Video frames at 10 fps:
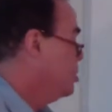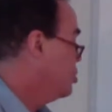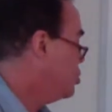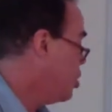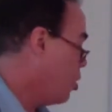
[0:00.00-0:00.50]

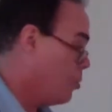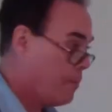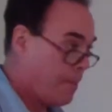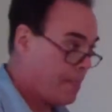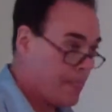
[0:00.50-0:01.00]

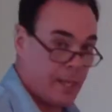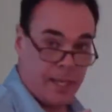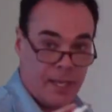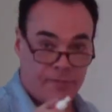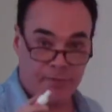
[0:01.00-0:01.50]
So,
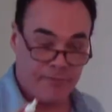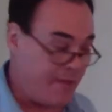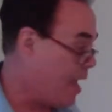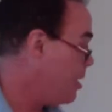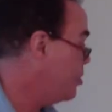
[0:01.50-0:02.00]
if the
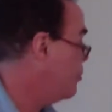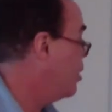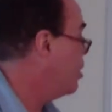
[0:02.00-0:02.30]
value